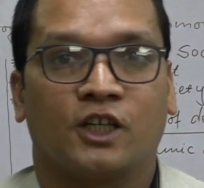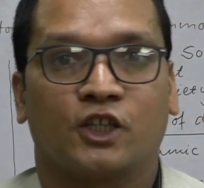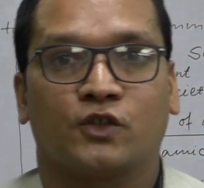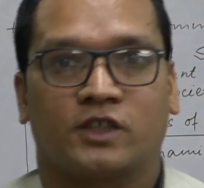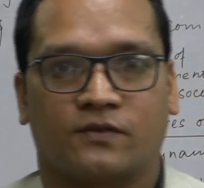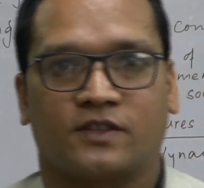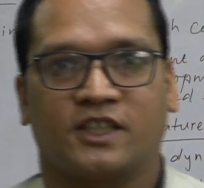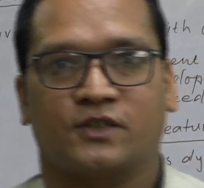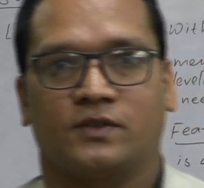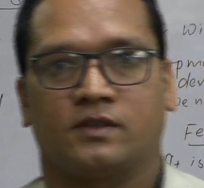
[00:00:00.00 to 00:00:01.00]
Good
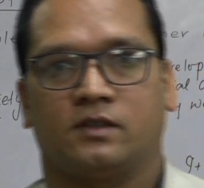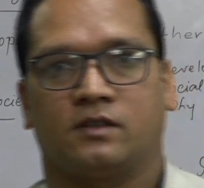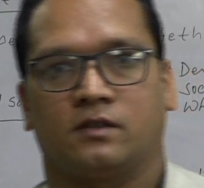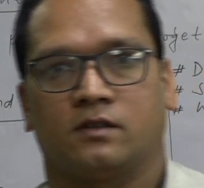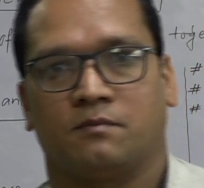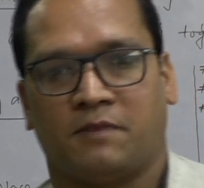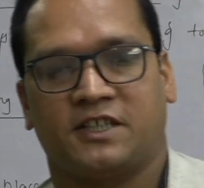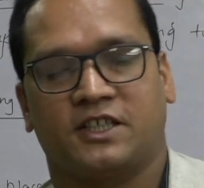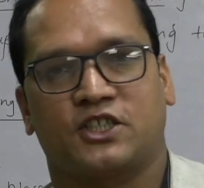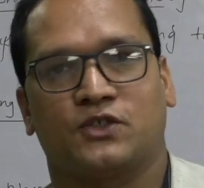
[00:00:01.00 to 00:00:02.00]
afternoon, my
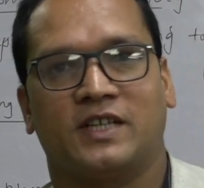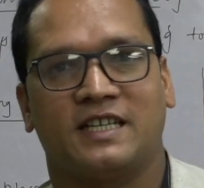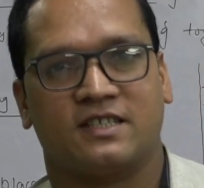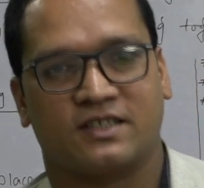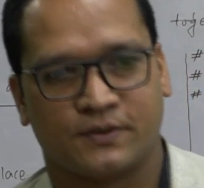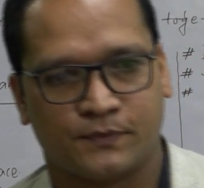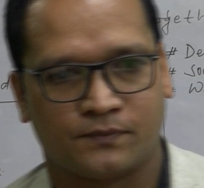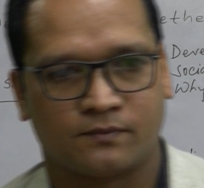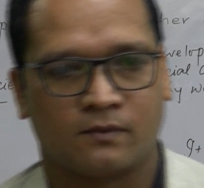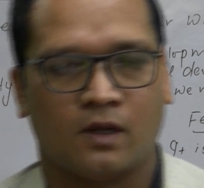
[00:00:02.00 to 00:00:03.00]
dear students.
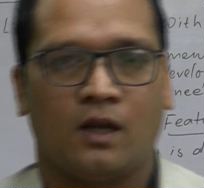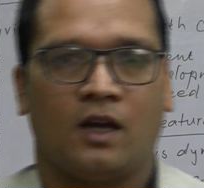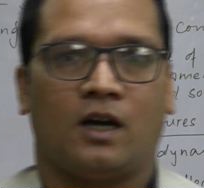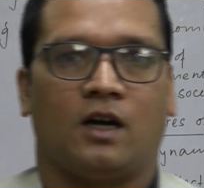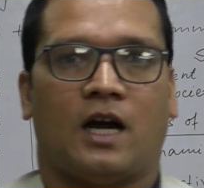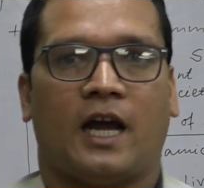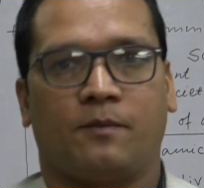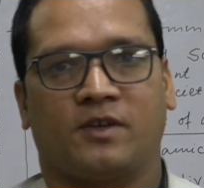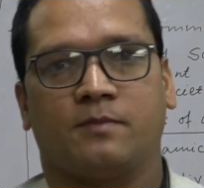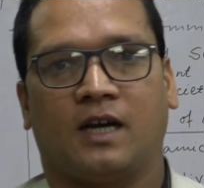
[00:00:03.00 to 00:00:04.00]
I
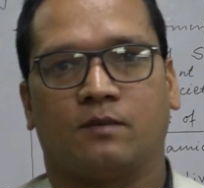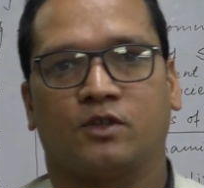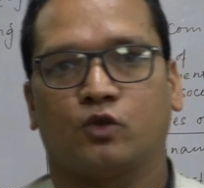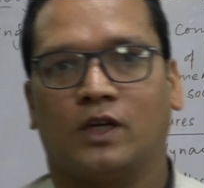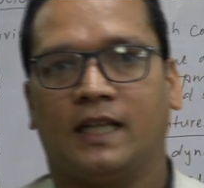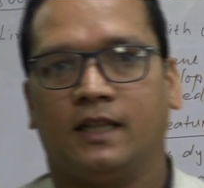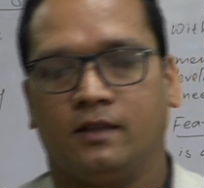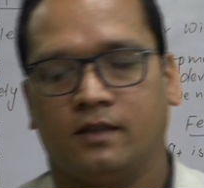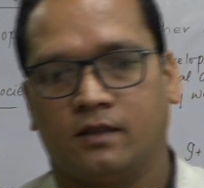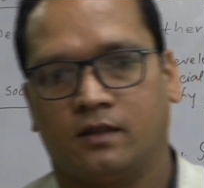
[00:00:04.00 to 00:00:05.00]
am Himal Barwal
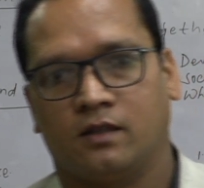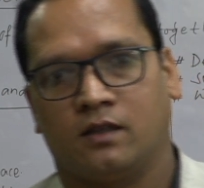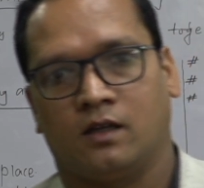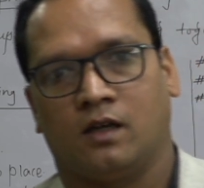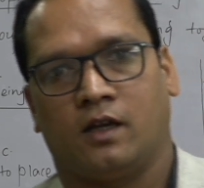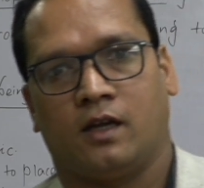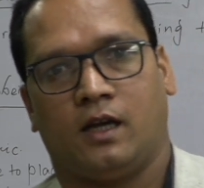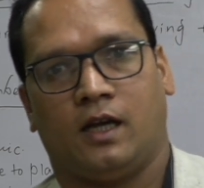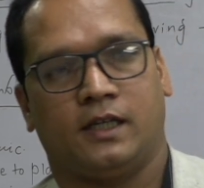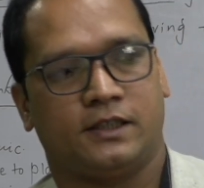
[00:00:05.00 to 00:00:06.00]

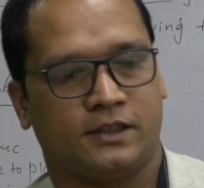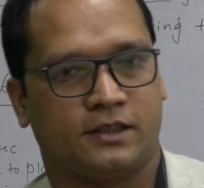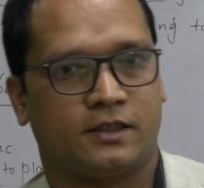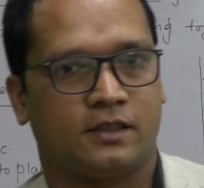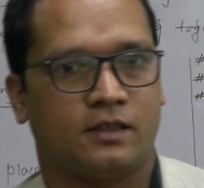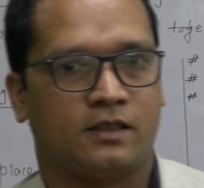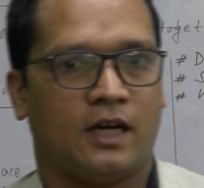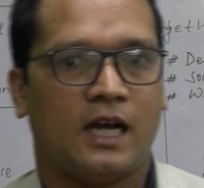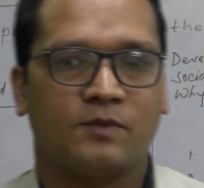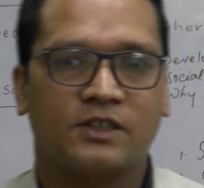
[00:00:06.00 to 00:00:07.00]
and
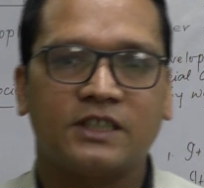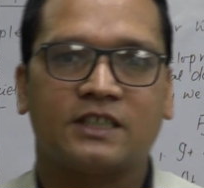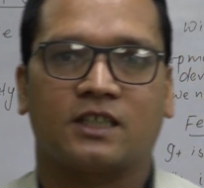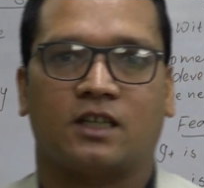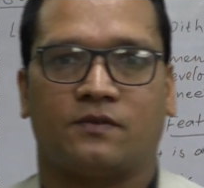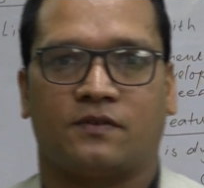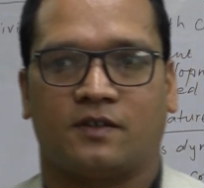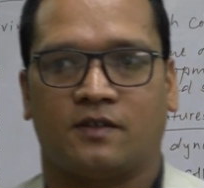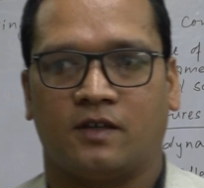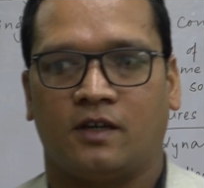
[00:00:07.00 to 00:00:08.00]
I am the teacher of
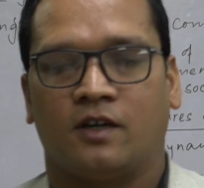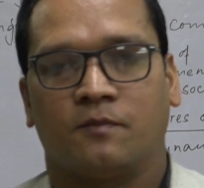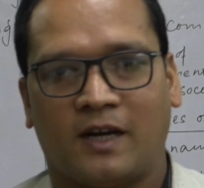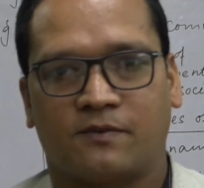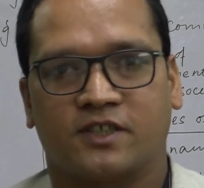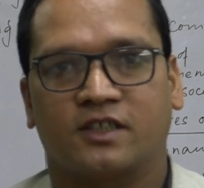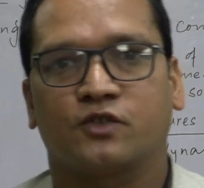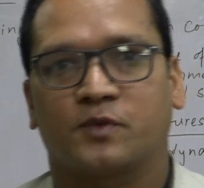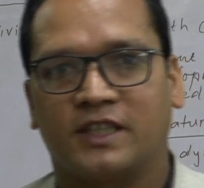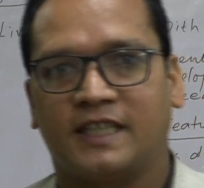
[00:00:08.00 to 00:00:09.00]
Prafs and
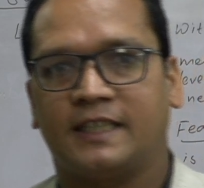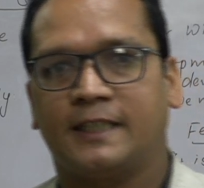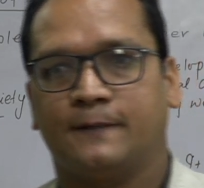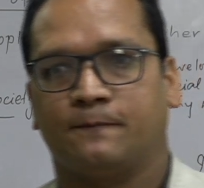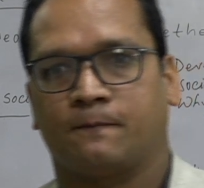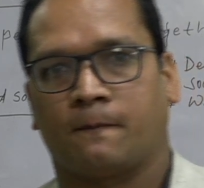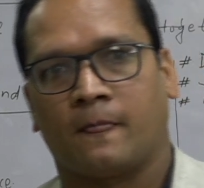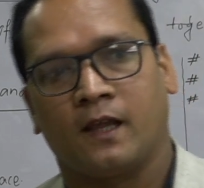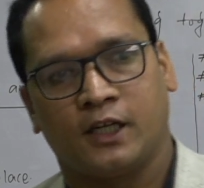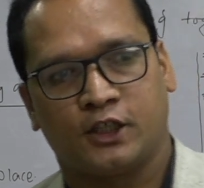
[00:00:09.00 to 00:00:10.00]
Rupandehi.
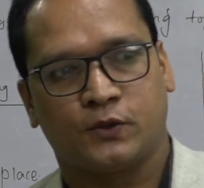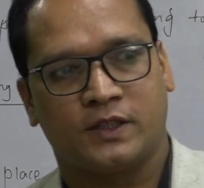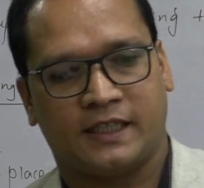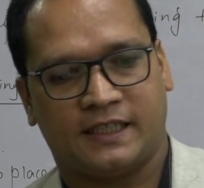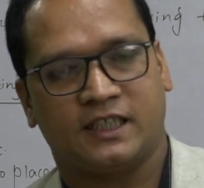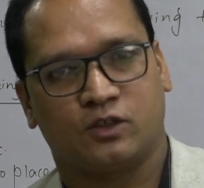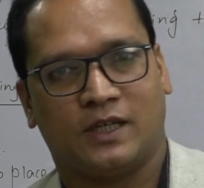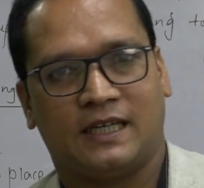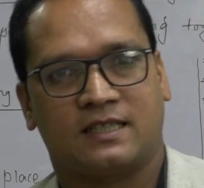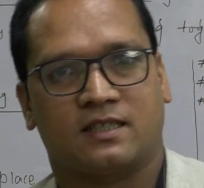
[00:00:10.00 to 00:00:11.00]
Today
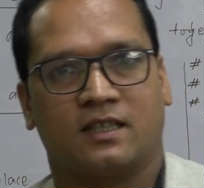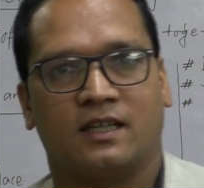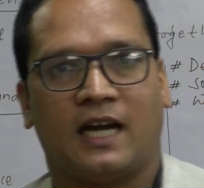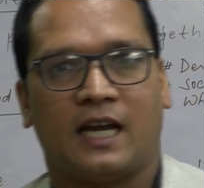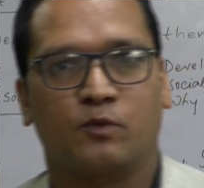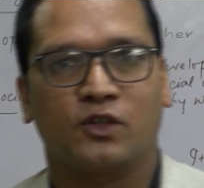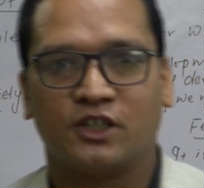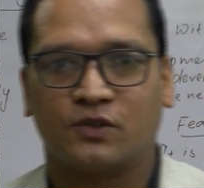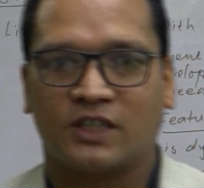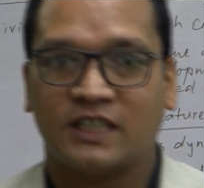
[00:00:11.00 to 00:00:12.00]
onwards, I am going
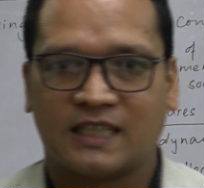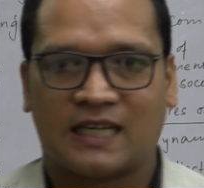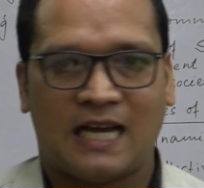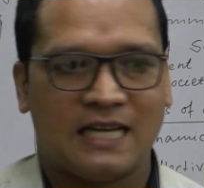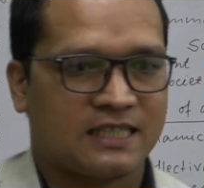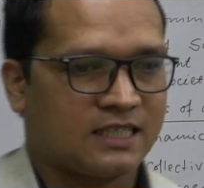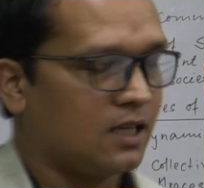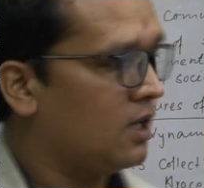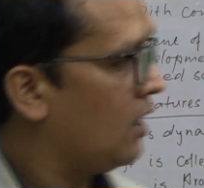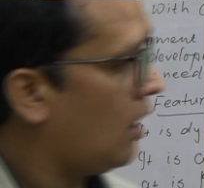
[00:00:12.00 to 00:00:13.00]
to run the class
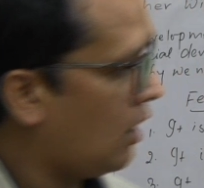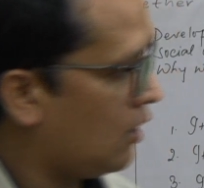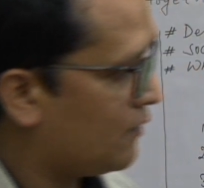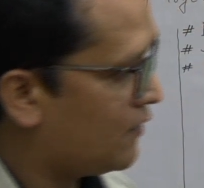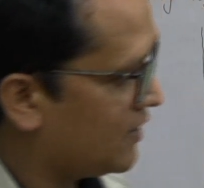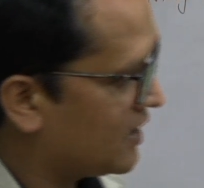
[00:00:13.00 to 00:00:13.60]
of